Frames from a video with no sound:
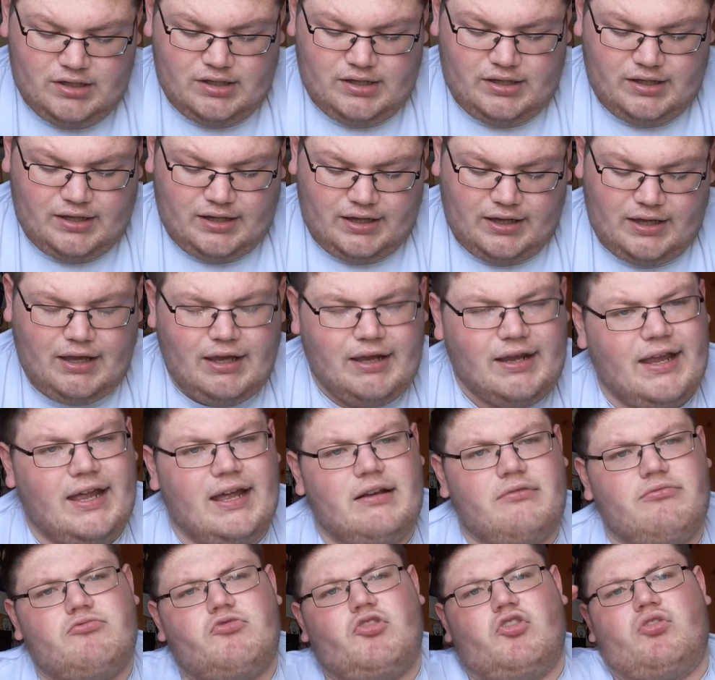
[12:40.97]

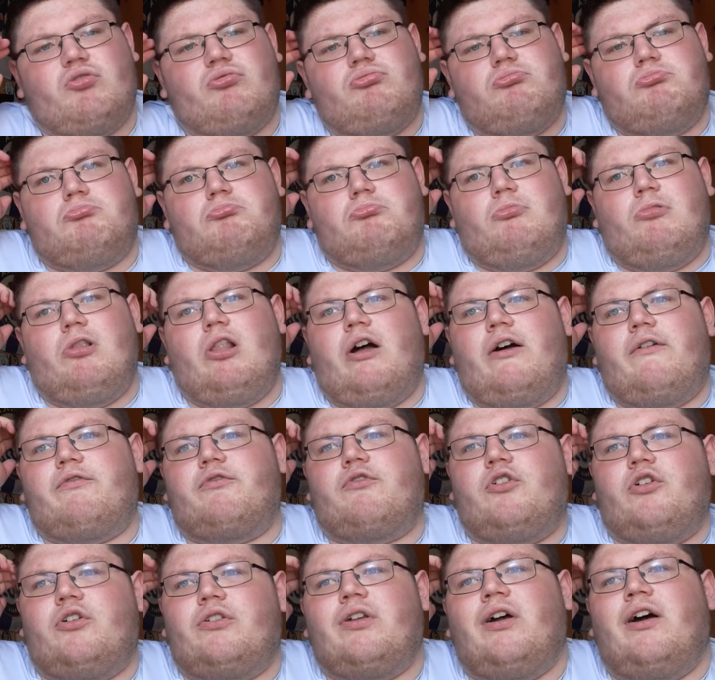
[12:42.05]
Again, just a lot of
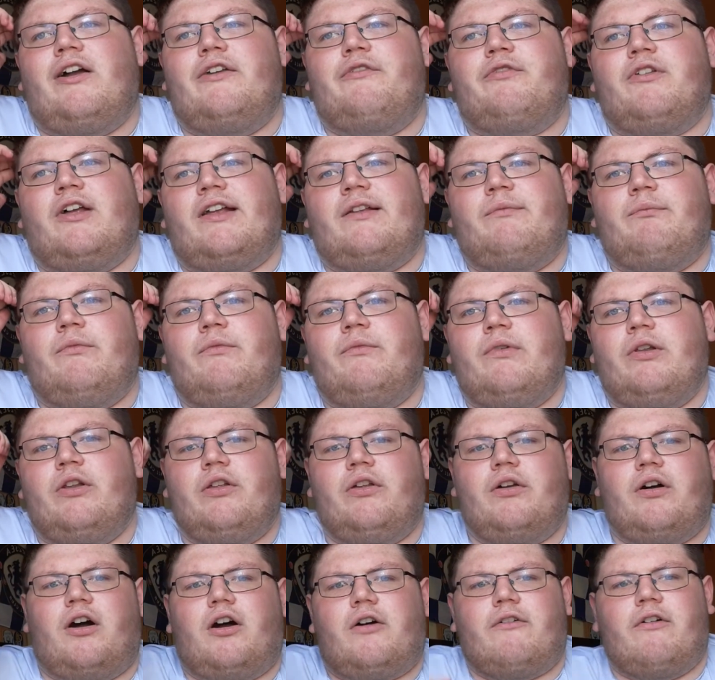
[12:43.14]
good high-flying
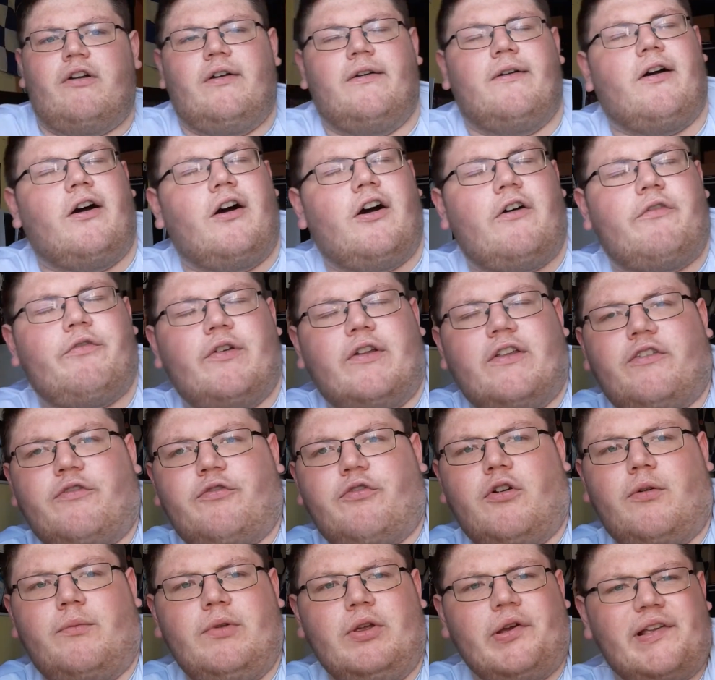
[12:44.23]
offense
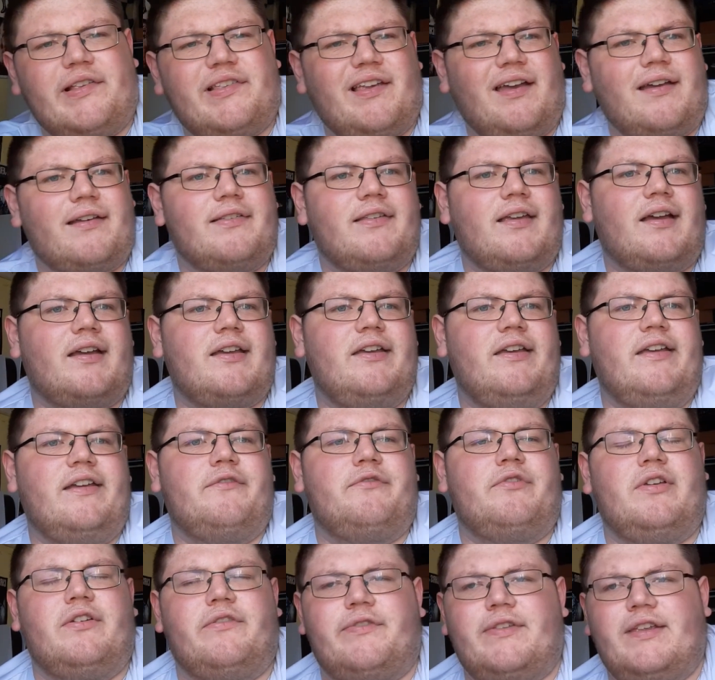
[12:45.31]
from Yuka Sakazaki. If
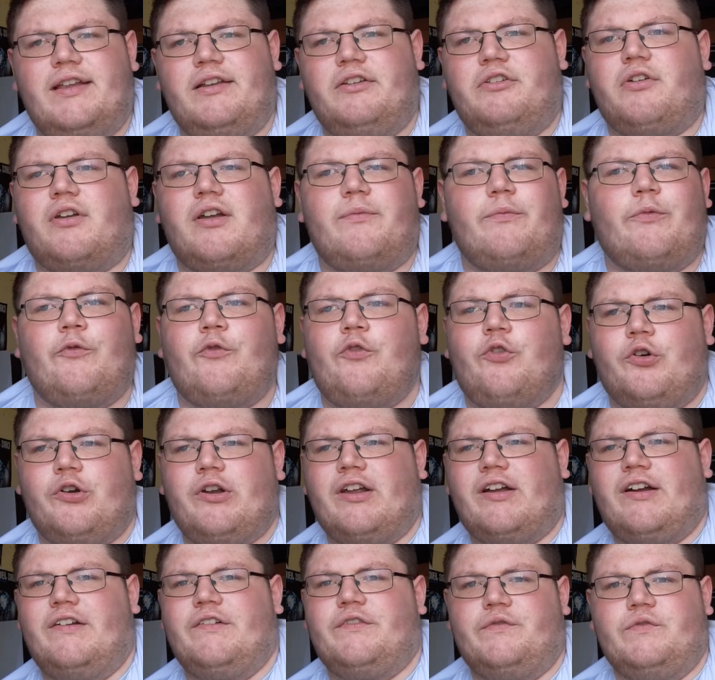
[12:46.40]
you've seen Yuka before, you
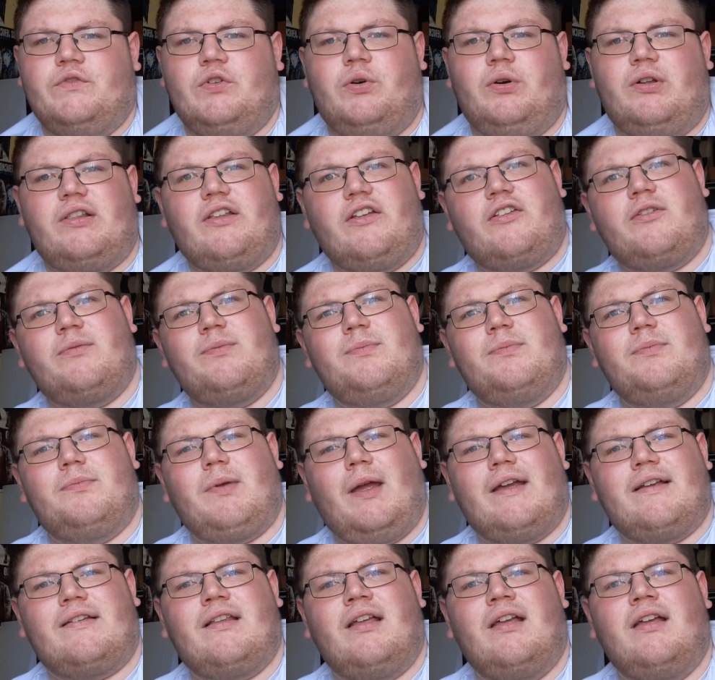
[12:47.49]
kind of know what to
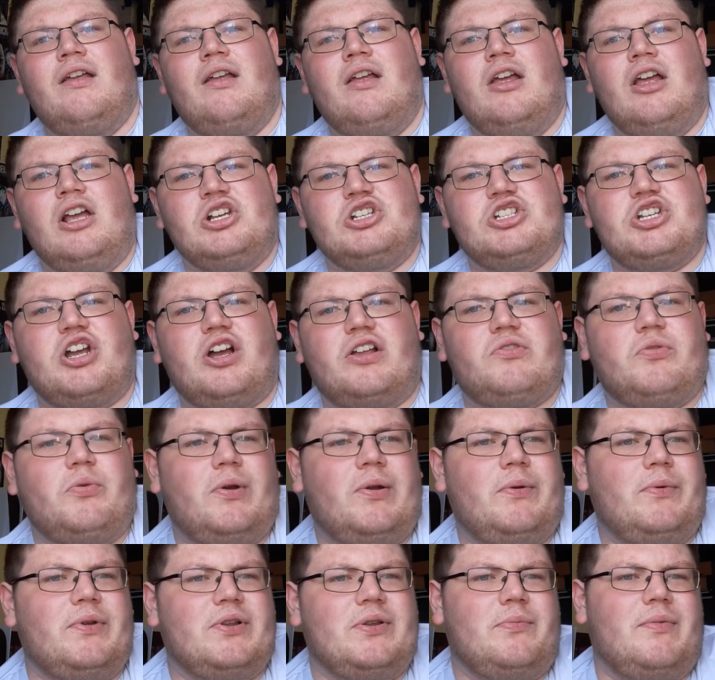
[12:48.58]
expect. She got the
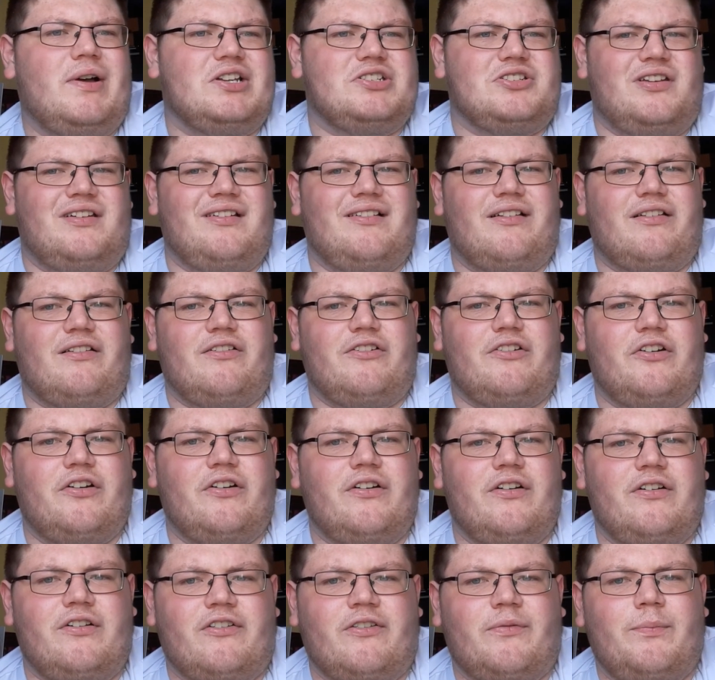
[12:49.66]
win with the Magical
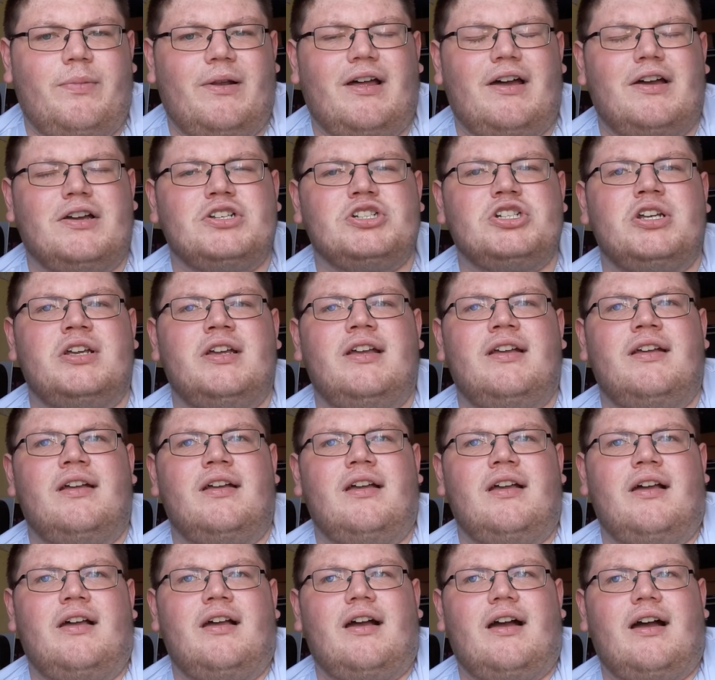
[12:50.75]
Girl Splash.
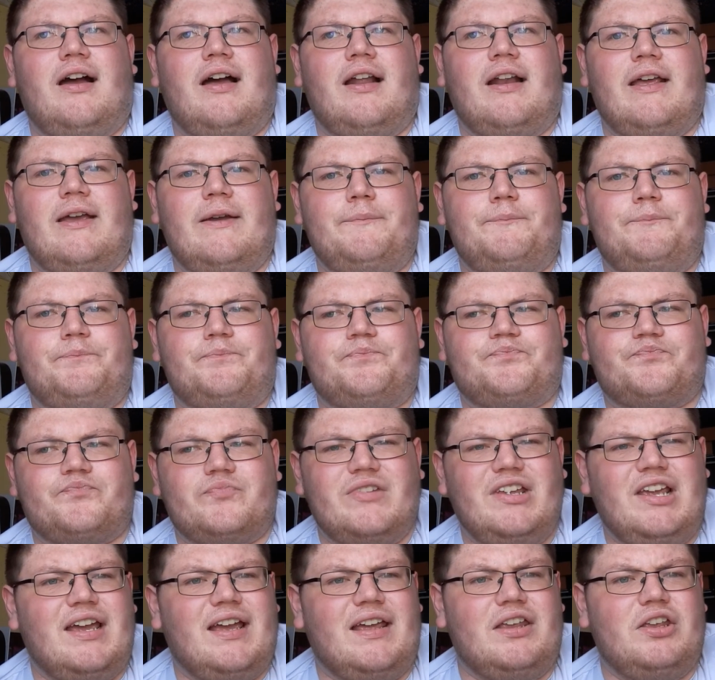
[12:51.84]
And
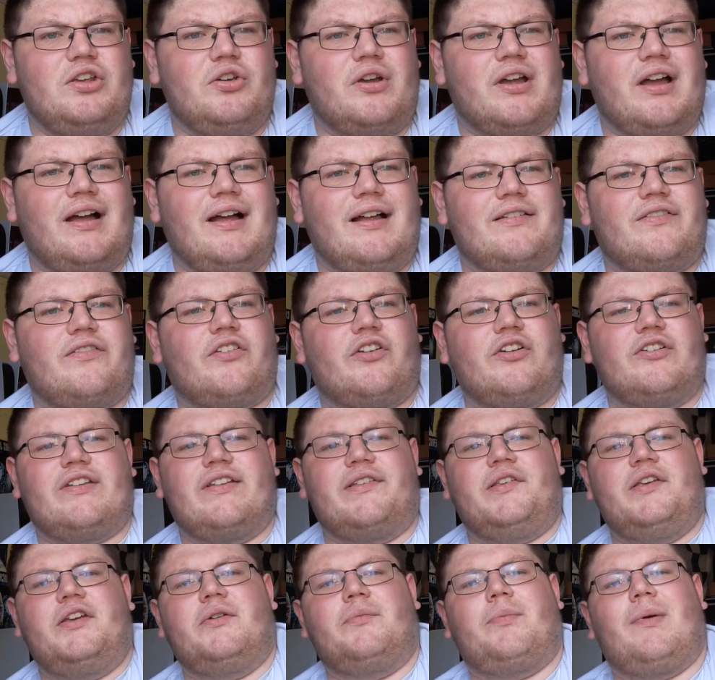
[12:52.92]
yeah, Yuka, it's good to
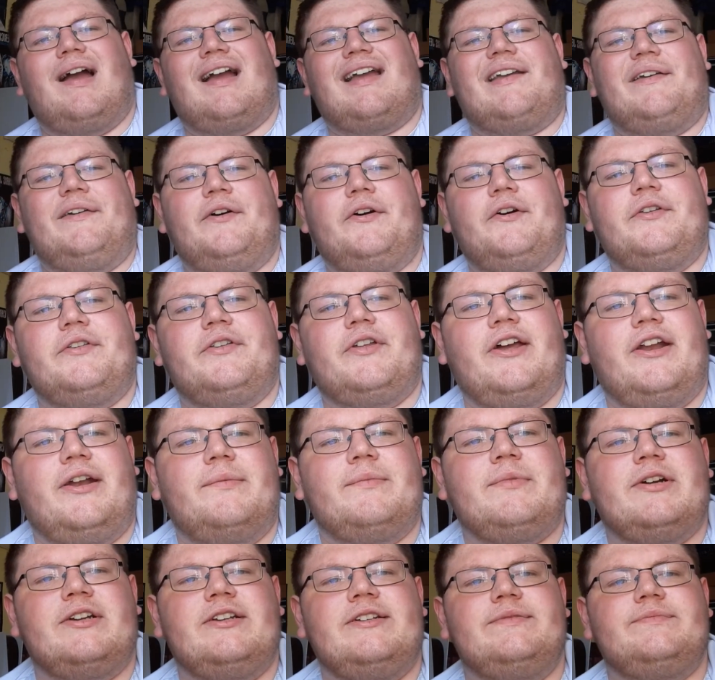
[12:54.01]
see her back on
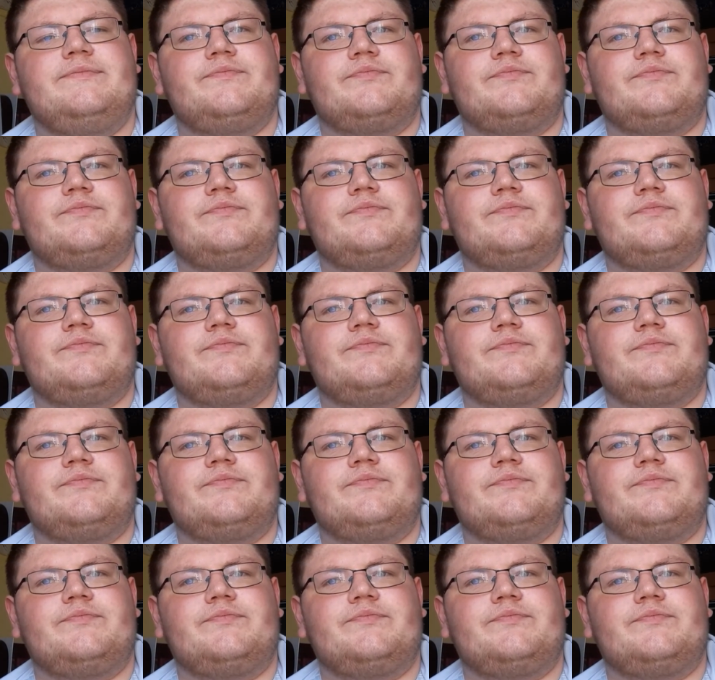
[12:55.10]
Dynamite.